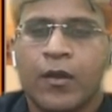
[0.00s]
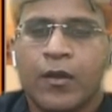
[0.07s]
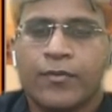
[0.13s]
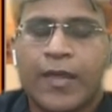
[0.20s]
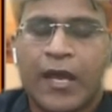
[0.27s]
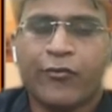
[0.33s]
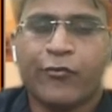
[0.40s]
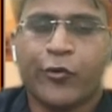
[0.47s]

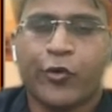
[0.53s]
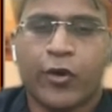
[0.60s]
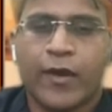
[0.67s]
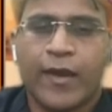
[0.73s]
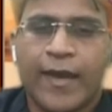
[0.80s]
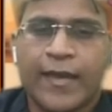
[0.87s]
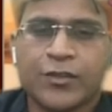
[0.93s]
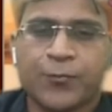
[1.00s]
Therefore,
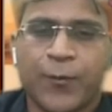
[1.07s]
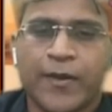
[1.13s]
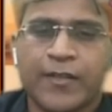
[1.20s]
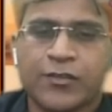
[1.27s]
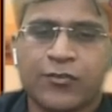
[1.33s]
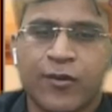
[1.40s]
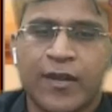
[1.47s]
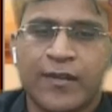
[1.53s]
x
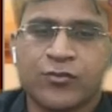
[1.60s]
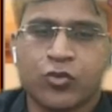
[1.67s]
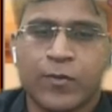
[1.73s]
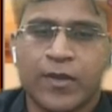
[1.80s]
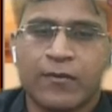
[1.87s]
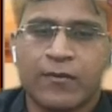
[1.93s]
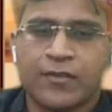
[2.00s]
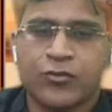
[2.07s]
minus 12 has to
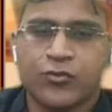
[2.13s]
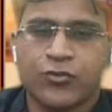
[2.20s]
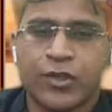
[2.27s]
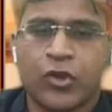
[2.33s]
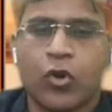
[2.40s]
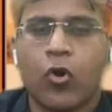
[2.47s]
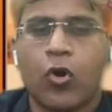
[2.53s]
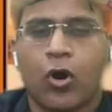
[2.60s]
be equals to
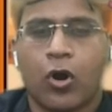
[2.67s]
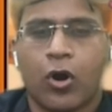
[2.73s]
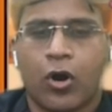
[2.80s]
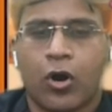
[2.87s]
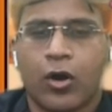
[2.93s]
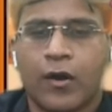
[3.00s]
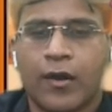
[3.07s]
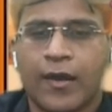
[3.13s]
0
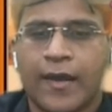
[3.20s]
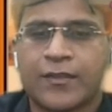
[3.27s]
or